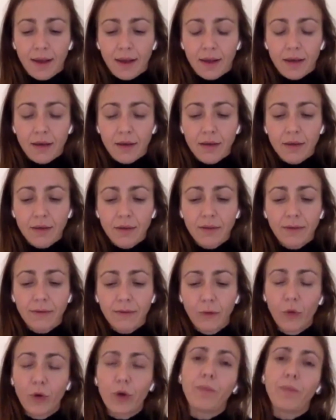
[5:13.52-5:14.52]
the
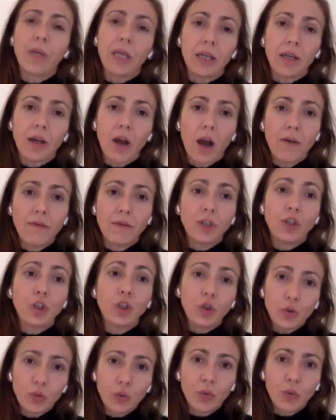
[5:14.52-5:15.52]
forming of a
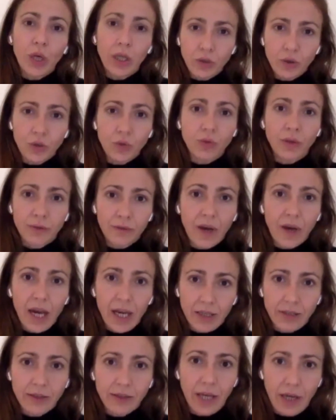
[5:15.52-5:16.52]
new and
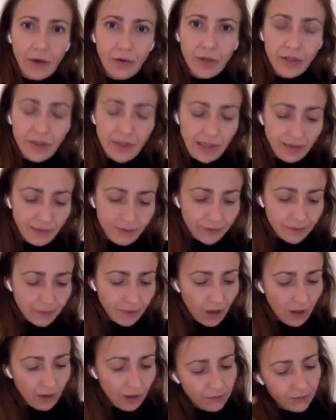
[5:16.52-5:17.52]
unified narrative
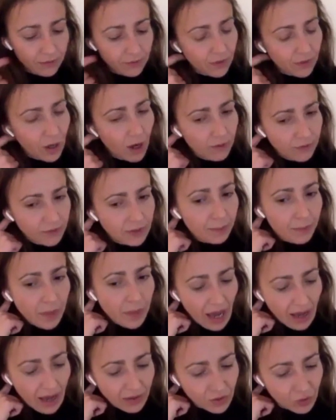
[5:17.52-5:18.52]
of the
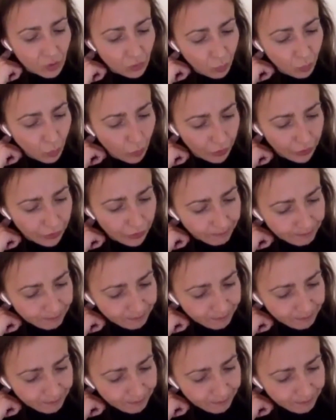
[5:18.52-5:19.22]
past war.